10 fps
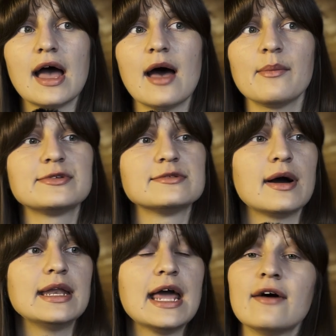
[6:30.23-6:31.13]
apps
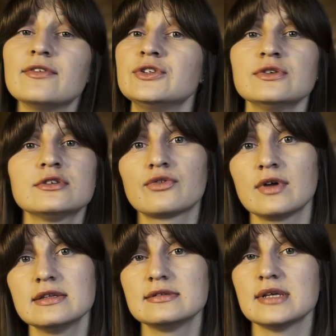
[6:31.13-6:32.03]
might have 2 screens,